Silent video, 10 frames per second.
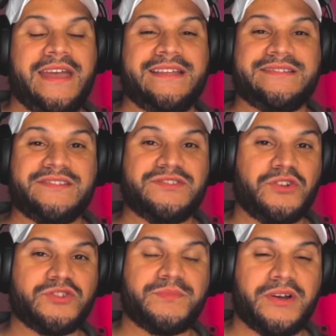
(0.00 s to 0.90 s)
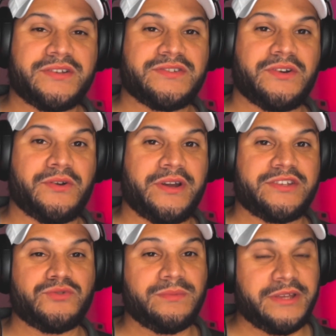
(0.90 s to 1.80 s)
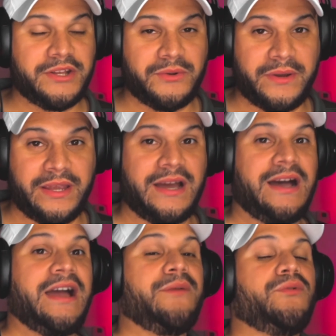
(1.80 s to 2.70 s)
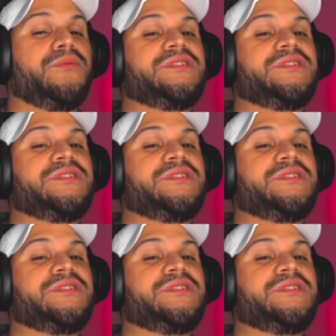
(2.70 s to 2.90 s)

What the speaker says: And since those bugs are extremely annoying, I will